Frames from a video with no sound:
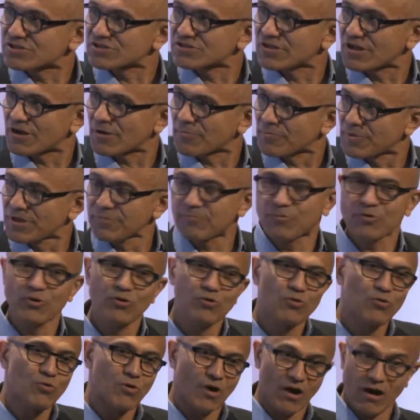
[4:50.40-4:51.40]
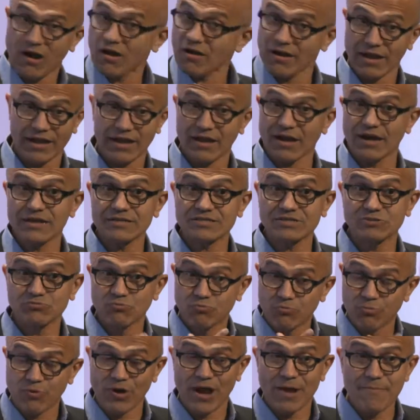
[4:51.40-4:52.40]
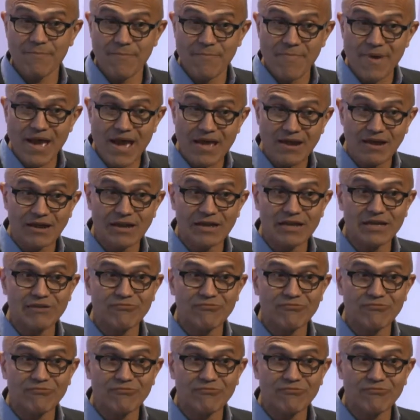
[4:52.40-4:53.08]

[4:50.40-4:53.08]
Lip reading: There are people who are, like us, primarily